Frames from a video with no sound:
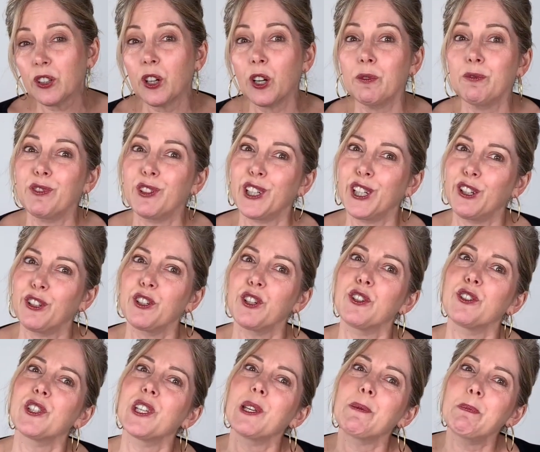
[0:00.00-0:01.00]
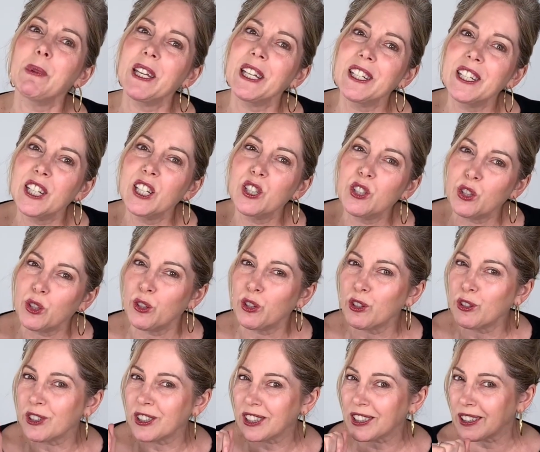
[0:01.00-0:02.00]
Hopefully you're using BT
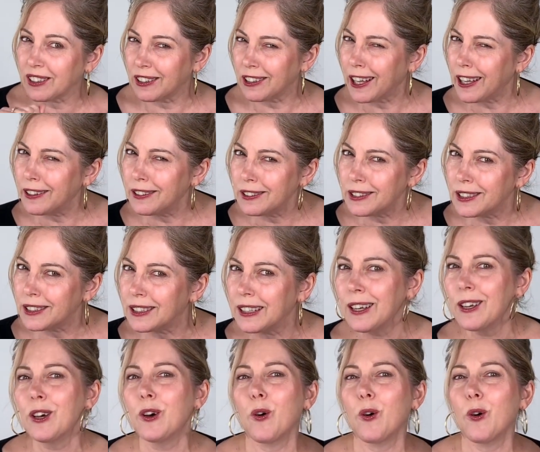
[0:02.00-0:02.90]
Ceuticals Cleanse